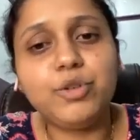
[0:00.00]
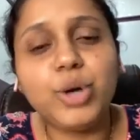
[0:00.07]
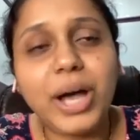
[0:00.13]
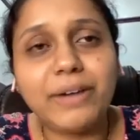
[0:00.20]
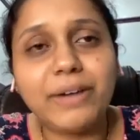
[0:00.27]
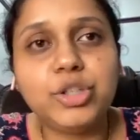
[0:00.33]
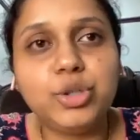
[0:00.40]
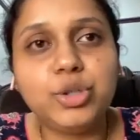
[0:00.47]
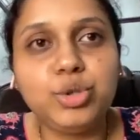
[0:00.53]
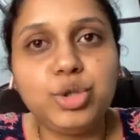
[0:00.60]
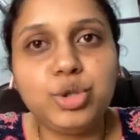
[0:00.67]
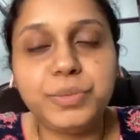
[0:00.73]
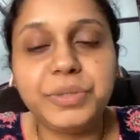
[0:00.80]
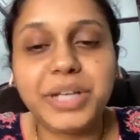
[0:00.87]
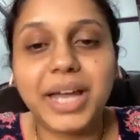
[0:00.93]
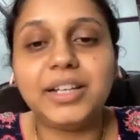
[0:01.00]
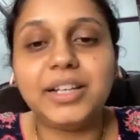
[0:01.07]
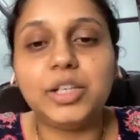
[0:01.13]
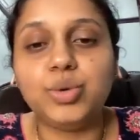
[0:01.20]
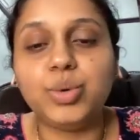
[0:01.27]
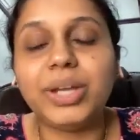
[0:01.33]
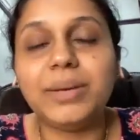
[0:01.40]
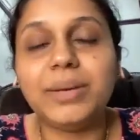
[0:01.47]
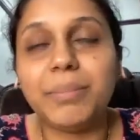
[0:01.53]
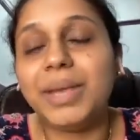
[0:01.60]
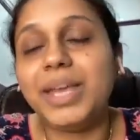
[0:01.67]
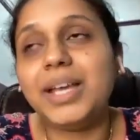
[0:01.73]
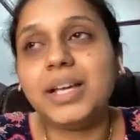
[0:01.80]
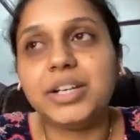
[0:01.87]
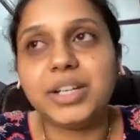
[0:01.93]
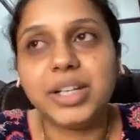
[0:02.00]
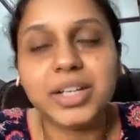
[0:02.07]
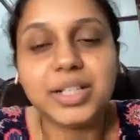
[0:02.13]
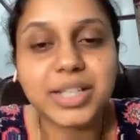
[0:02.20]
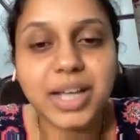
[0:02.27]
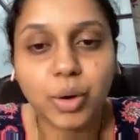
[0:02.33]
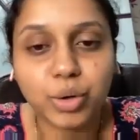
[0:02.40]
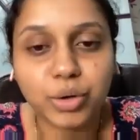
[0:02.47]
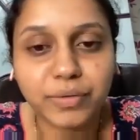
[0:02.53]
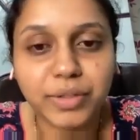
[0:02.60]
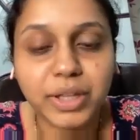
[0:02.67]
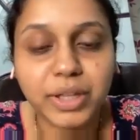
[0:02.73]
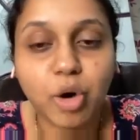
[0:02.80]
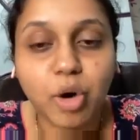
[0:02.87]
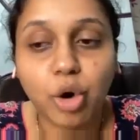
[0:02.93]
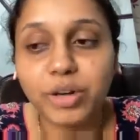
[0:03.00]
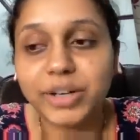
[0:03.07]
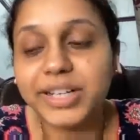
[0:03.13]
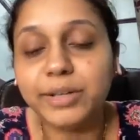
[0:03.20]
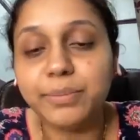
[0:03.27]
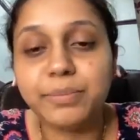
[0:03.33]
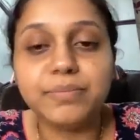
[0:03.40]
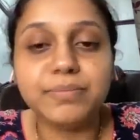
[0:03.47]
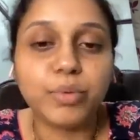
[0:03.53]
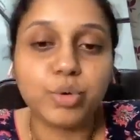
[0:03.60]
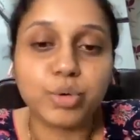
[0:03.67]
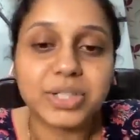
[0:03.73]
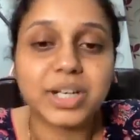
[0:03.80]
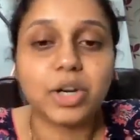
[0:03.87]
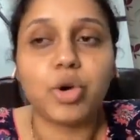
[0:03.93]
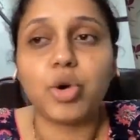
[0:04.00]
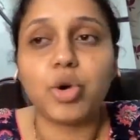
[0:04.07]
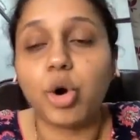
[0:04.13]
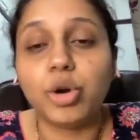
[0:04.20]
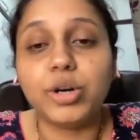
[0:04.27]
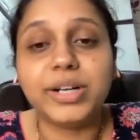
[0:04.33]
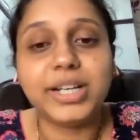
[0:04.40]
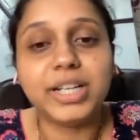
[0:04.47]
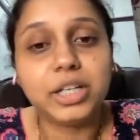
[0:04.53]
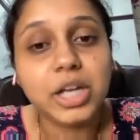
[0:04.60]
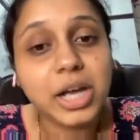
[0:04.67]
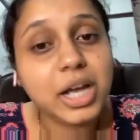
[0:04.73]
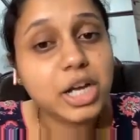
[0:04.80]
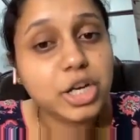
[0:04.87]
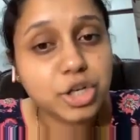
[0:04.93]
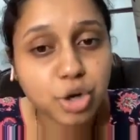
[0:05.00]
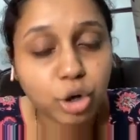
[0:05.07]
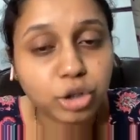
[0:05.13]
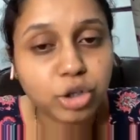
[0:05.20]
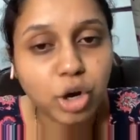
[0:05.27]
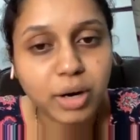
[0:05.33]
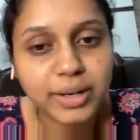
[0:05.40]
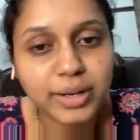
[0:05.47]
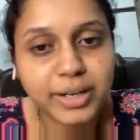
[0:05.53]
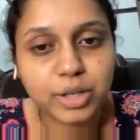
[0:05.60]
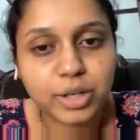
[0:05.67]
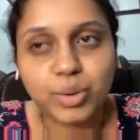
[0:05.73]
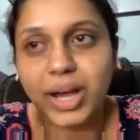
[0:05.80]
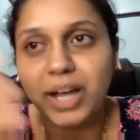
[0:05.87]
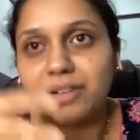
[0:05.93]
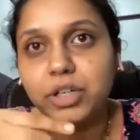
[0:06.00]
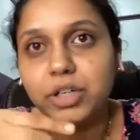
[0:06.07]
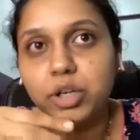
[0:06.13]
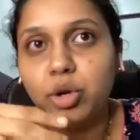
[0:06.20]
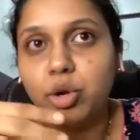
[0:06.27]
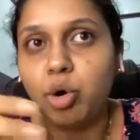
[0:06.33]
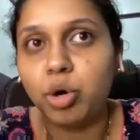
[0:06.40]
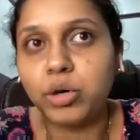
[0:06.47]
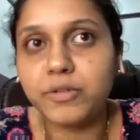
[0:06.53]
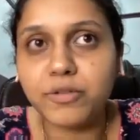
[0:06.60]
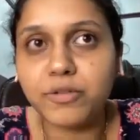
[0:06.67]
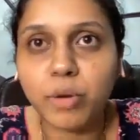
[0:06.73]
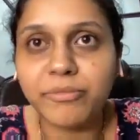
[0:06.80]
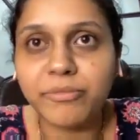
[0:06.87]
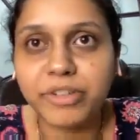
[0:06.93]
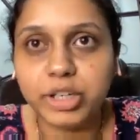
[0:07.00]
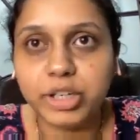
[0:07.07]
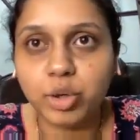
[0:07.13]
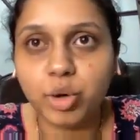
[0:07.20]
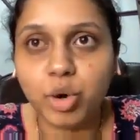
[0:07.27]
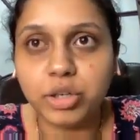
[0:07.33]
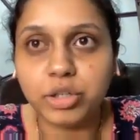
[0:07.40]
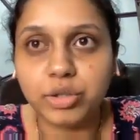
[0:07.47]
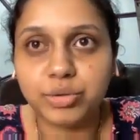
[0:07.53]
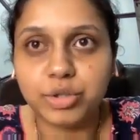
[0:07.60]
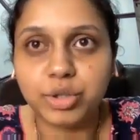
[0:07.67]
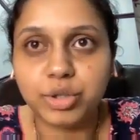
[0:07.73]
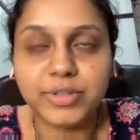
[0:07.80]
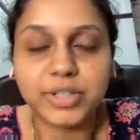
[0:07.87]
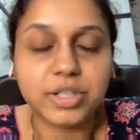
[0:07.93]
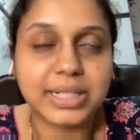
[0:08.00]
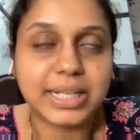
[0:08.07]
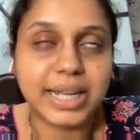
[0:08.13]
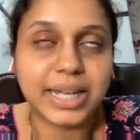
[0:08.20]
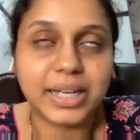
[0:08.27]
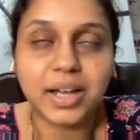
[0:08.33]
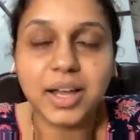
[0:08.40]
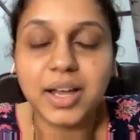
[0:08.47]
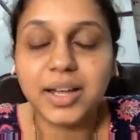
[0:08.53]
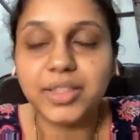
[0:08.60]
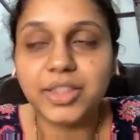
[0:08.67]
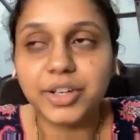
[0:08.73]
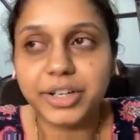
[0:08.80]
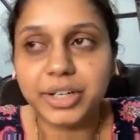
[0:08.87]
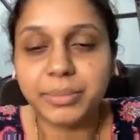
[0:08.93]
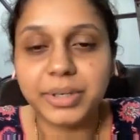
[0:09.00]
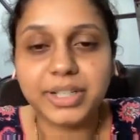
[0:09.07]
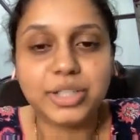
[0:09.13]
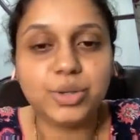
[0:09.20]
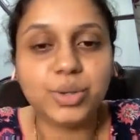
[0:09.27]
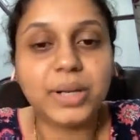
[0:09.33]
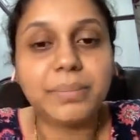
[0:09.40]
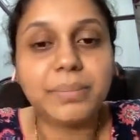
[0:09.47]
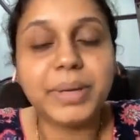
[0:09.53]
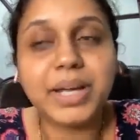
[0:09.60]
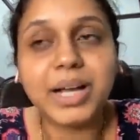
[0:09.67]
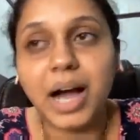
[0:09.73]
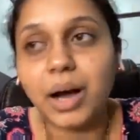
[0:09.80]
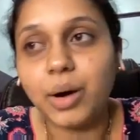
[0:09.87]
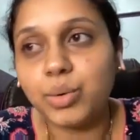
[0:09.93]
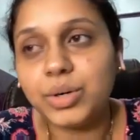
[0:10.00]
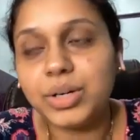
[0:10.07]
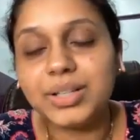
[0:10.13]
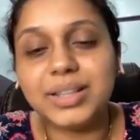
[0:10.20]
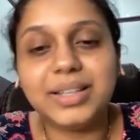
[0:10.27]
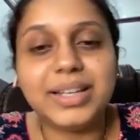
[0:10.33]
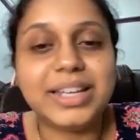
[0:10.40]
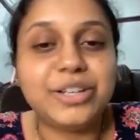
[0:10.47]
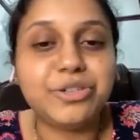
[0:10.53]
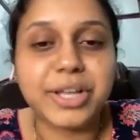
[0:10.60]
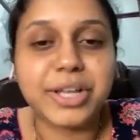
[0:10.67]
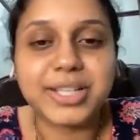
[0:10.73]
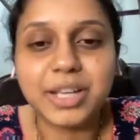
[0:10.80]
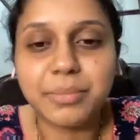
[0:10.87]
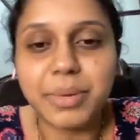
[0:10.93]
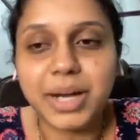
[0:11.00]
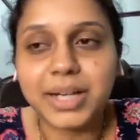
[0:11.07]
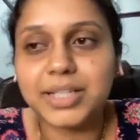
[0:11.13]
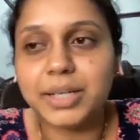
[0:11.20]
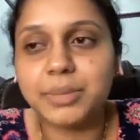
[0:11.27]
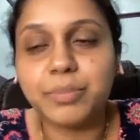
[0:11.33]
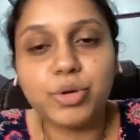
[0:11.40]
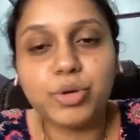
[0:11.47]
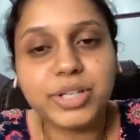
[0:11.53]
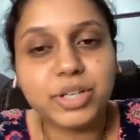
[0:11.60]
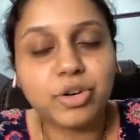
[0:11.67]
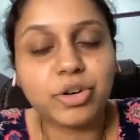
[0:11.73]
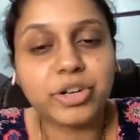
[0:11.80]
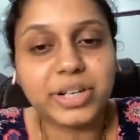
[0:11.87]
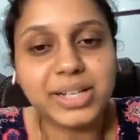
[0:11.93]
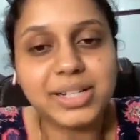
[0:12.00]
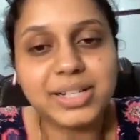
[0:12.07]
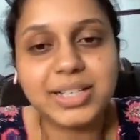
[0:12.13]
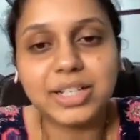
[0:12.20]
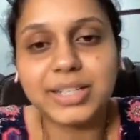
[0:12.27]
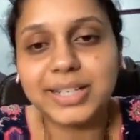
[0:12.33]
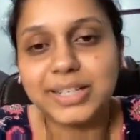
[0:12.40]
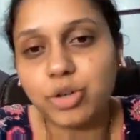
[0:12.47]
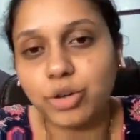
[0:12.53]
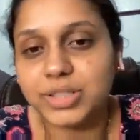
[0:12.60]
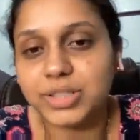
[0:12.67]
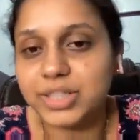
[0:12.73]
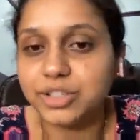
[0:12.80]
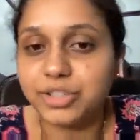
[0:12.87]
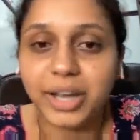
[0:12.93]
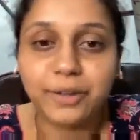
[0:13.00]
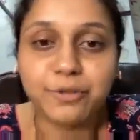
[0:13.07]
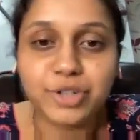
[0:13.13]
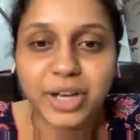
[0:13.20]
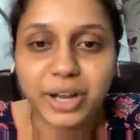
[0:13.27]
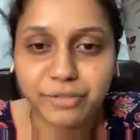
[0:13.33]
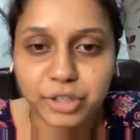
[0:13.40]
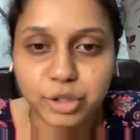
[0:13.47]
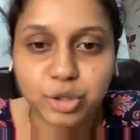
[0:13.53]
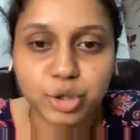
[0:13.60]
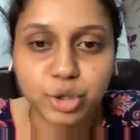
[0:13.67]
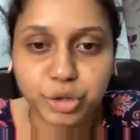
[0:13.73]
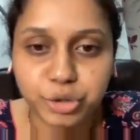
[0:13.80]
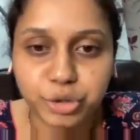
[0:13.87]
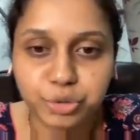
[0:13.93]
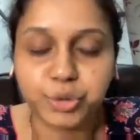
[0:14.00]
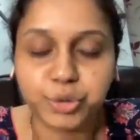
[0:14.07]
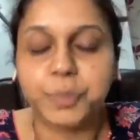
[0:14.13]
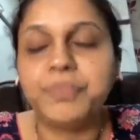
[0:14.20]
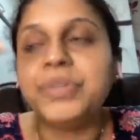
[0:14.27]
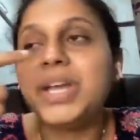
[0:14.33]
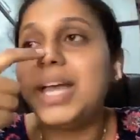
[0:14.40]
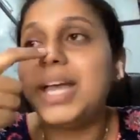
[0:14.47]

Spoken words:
If you have a YouTube channel, you can make reels out of the already posted or already short content. You have a long form video on YouTube, which is like 30 minutes. You can pick out the interesting parts and post it on reels and TikToks and drive traffic to your YouTube.